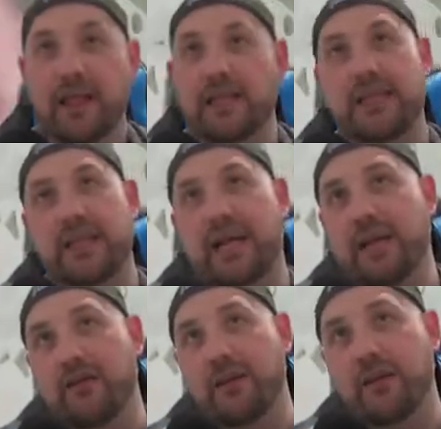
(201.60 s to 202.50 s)
Liliana
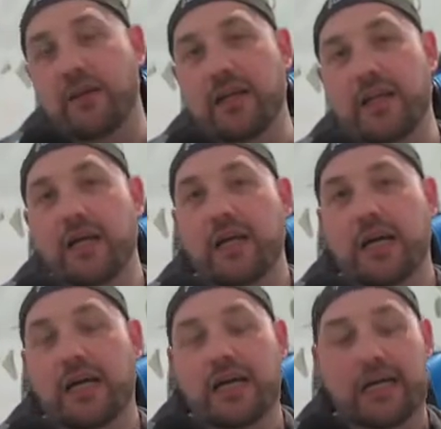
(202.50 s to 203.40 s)
Heretical Healer.
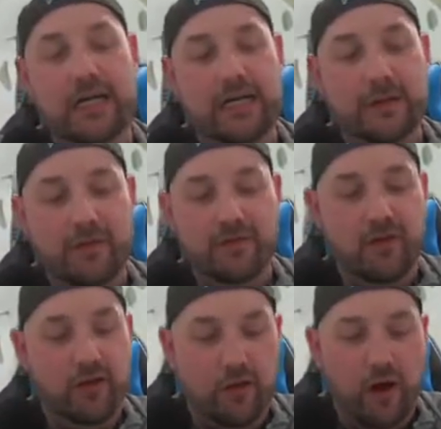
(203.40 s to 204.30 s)
Um, if
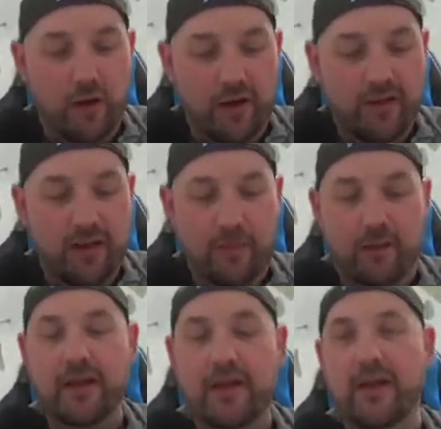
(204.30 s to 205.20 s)
you know anything about
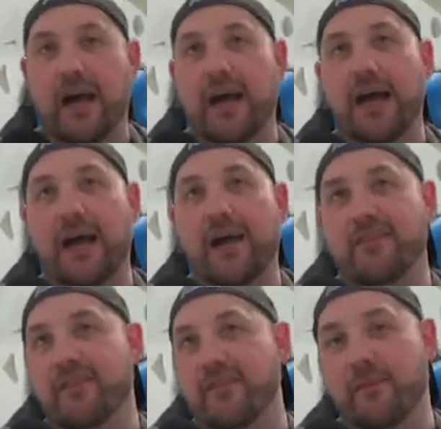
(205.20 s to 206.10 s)
me, uh,
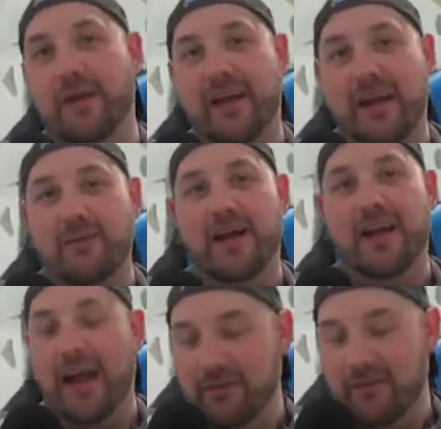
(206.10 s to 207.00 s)
this is a pet card of mine.
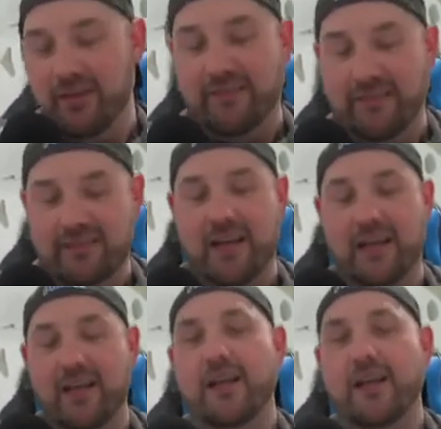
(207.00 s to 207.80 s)
I absolutely love this card.